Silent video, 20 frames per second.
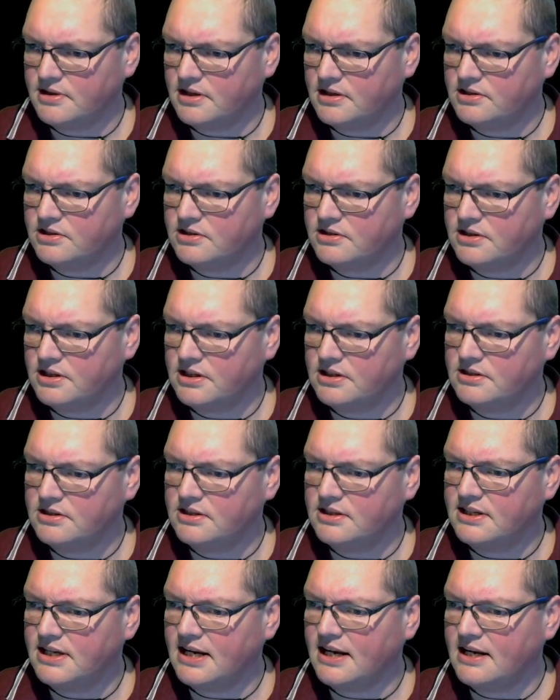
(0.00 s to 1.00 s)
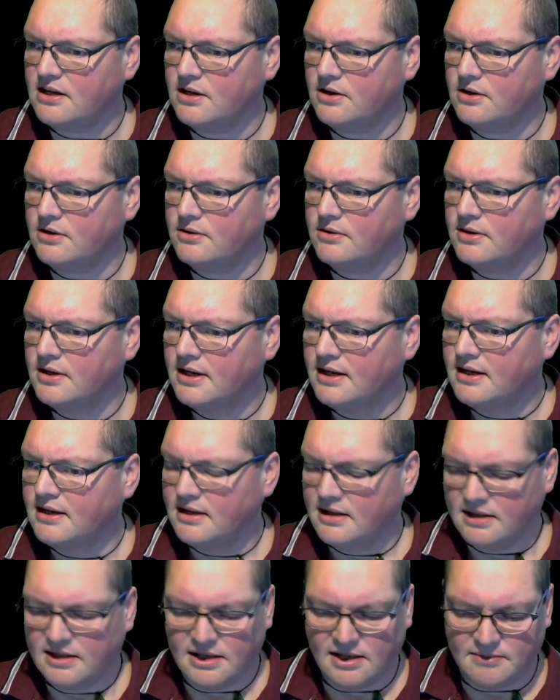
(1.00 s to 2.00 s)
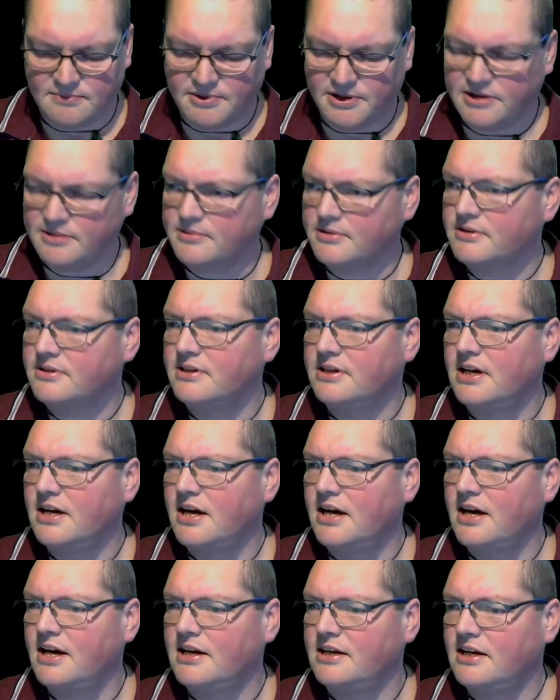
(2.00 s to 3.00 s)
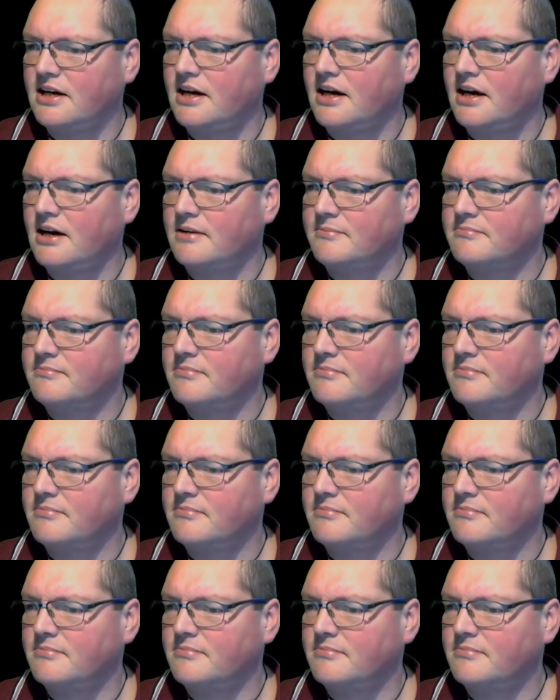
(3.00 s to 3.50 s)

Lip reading: I just need to nano that playbook. Yeah.